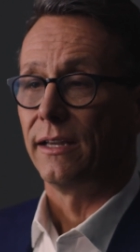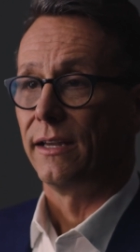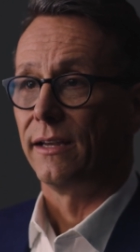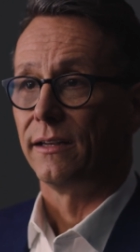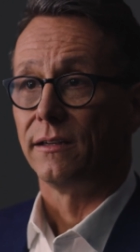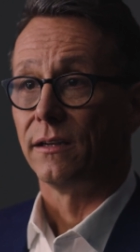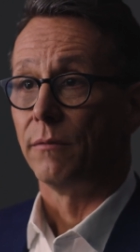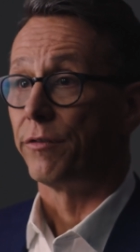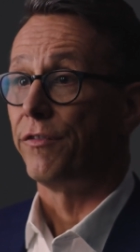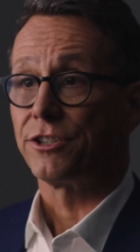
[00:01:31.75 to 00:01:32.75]
and
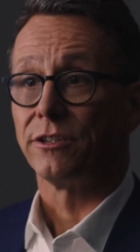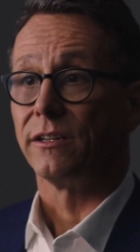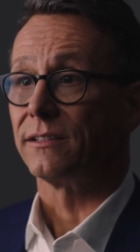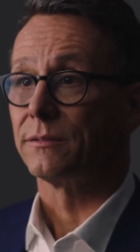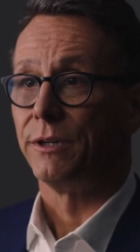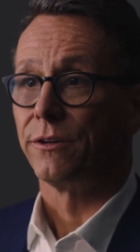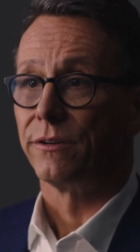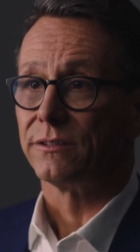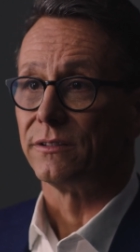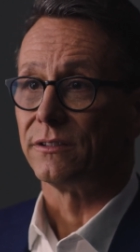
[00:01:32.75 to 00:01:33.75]
professional
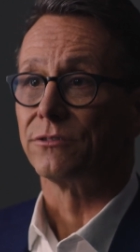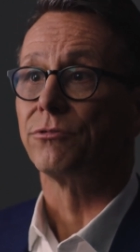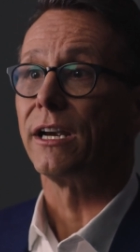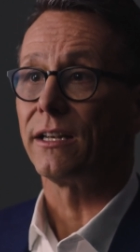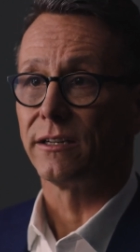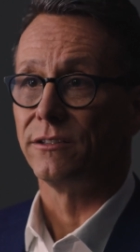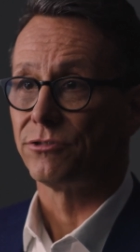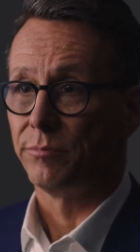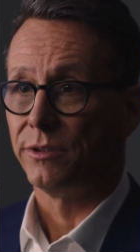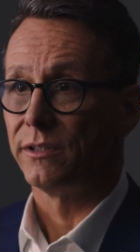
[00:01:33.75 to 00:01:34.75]
experiences is greatly
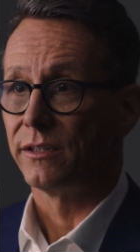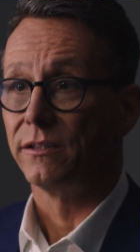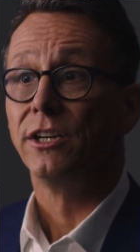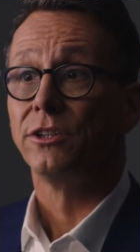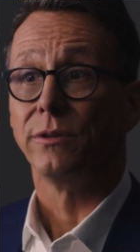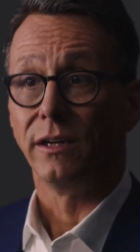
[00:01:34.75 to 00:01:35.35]
contributing to